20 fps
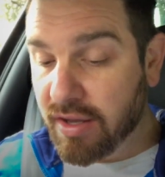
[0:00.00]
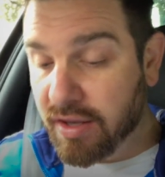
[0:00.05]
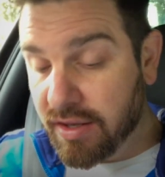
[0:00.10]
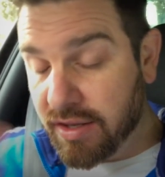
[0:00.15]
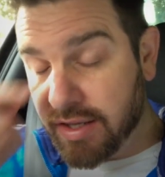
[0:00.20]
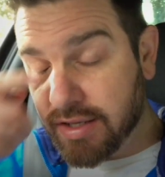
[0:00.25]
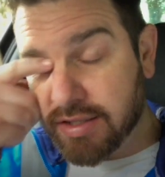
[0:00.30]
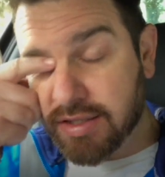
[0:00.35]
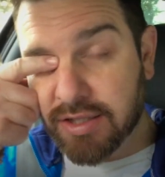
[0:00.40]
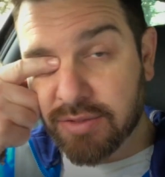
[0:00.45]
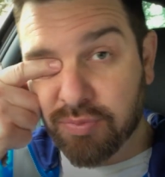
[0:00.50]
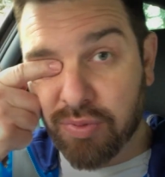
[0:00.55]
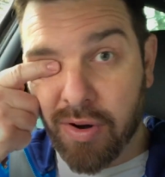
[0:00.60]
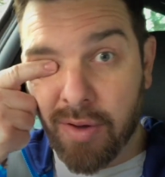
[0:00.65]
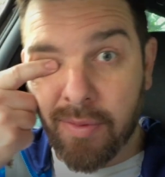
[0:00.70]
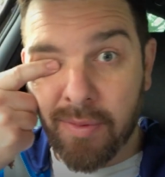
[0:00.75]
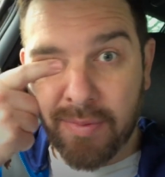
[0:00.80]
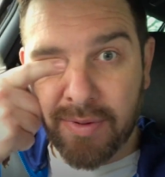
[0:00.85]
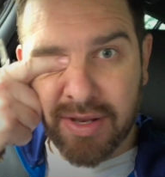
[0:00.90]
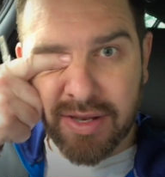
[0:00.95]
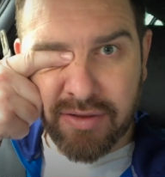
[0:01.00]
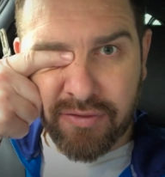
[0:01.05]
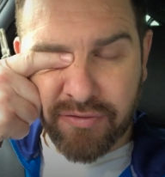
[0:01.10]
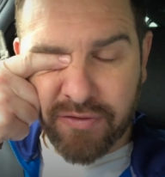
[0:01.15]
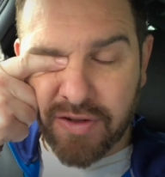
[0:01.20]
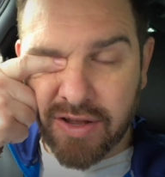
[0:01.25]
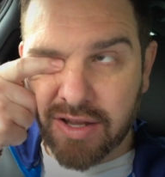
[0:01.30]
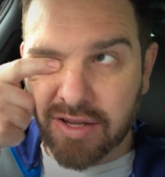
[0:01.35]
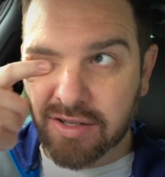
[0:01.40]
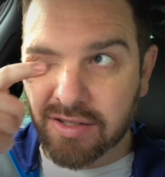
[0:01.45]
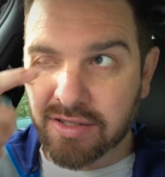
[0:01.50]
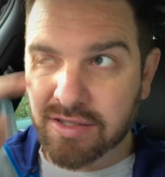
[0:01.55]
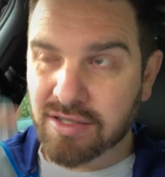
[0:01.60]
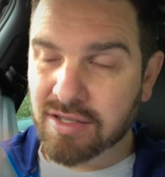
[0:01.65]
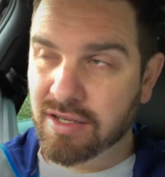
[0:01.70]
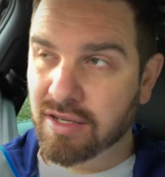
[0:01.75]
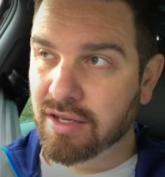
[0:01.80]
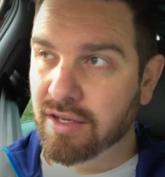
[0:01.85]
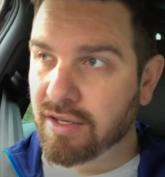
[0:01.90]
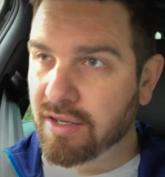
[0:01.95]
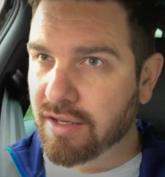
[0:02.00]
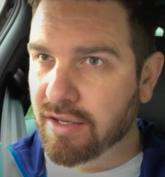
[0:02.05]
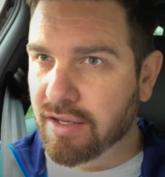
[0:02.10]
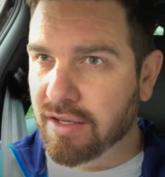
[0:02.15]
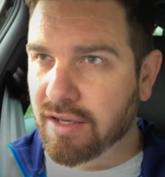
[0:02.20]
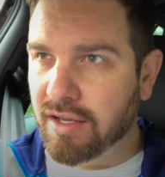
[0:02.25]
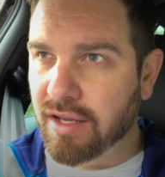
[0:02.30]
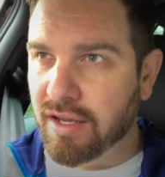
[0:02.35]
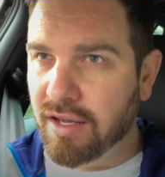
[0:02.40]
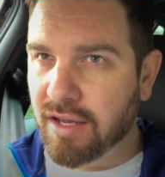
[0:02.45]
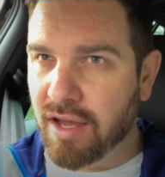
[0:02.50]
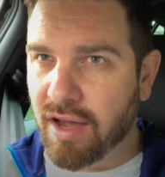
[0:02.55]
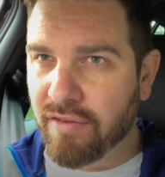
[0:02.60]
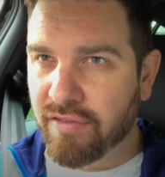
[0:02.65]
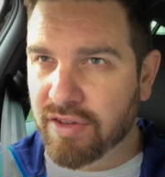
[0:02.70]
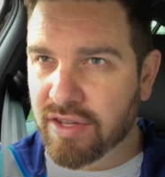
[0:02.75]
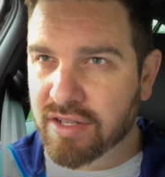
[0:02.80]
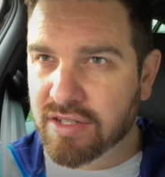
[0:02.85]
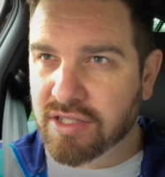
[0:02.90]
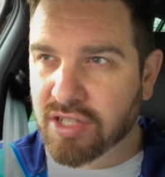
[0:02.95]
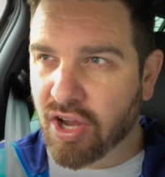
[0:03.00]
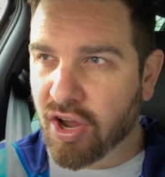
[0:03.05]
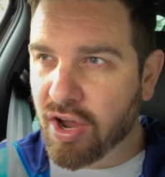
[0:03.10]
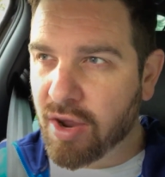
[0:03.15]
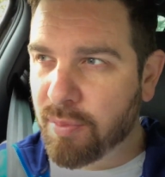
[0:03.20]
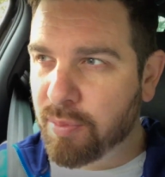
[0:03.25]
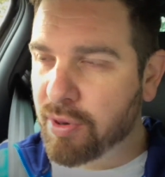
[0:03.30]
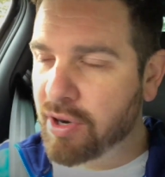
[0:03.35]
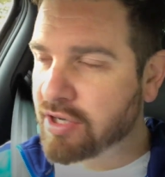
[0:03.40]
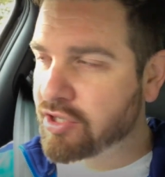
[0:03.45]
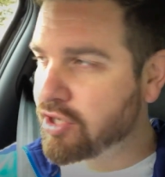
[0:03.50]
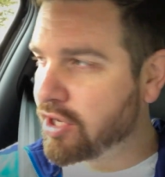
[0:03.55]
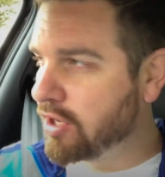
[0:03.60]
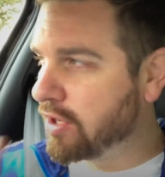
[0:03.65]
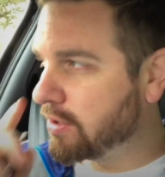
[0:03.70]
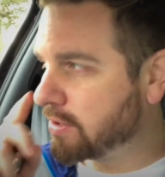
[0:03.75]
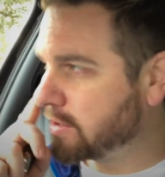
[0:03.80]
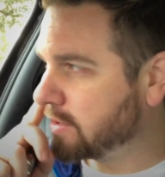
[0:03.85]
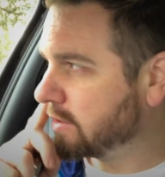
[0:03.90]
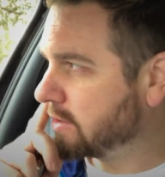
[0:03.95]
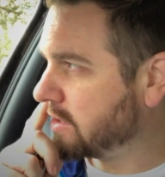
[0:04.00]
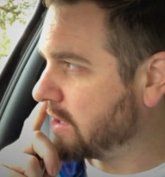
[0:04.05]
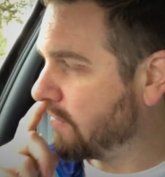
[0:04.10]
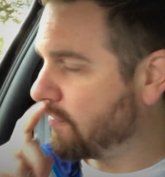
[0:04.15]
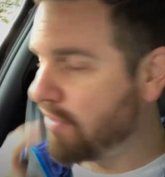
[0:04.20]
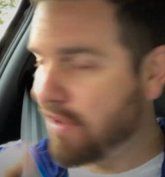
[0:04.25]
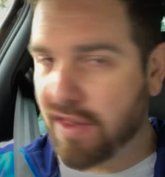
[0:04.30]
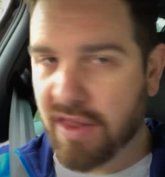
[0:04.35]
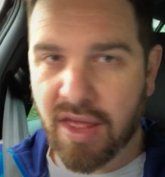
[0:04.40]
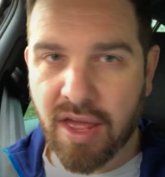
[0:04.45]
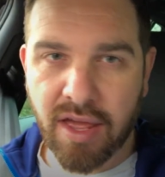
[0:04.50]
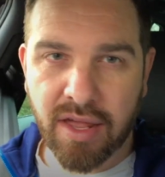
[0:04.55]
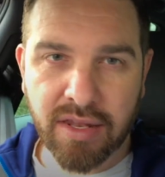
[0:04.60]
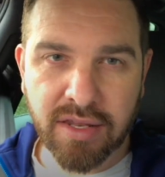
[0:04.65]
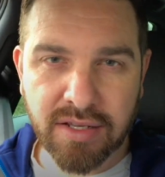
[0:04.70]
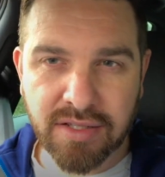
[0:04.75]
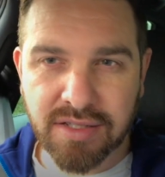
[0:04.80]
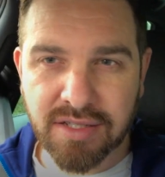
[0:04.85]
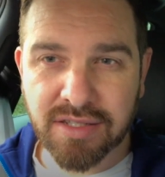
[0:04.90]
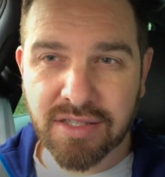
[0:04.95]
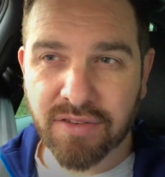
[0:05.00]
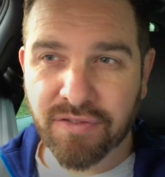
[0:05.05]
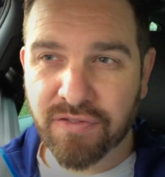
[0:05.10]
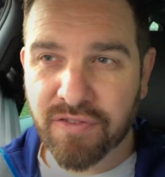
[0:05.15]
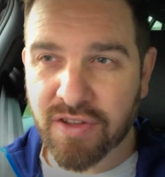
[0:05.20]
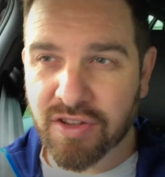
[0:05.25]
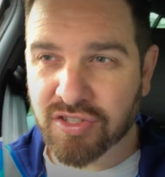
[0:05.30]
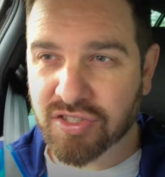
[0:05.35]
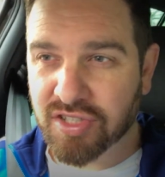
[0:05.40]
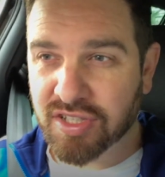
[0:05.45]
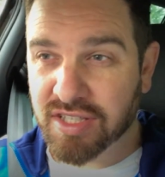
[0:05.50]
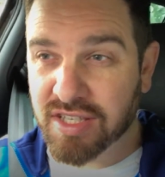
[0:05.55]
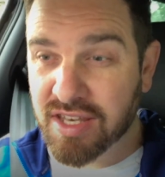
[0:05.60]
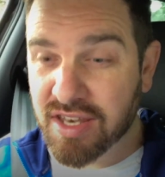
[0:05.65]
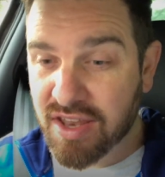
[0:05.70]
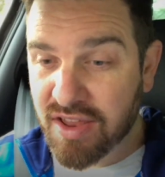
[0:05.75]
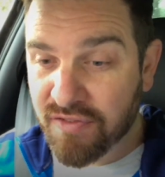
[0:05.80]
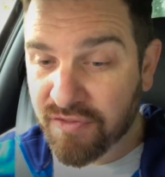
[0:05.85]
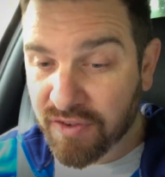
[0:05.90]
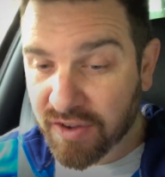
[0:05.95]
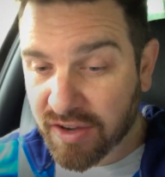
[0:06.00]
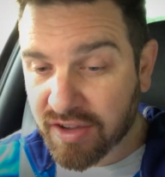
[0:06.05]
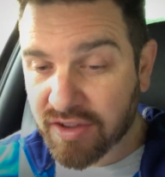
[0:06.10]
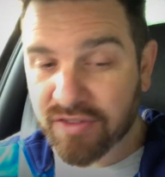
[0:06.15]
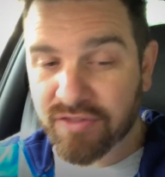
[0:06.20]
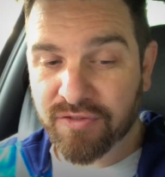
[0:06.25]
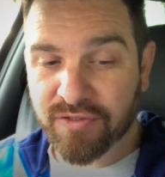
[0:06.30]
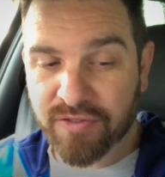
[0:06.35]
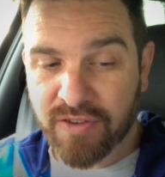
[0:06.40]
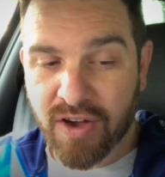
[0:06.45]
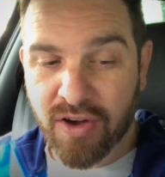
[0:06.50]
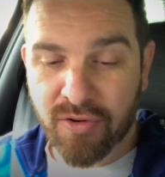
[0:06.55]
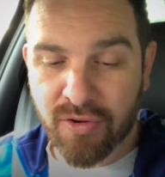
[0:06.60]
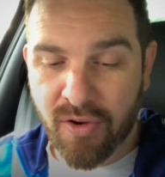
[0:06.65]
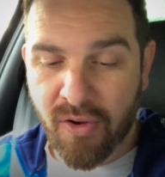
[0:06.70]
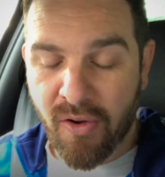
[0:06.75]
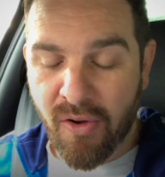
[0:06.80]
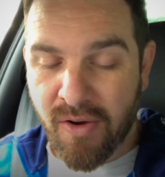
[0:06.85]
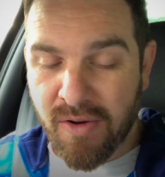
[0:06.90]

This is probably the first, other than tyre pressure loss and stuff like that, this is the first significant fault.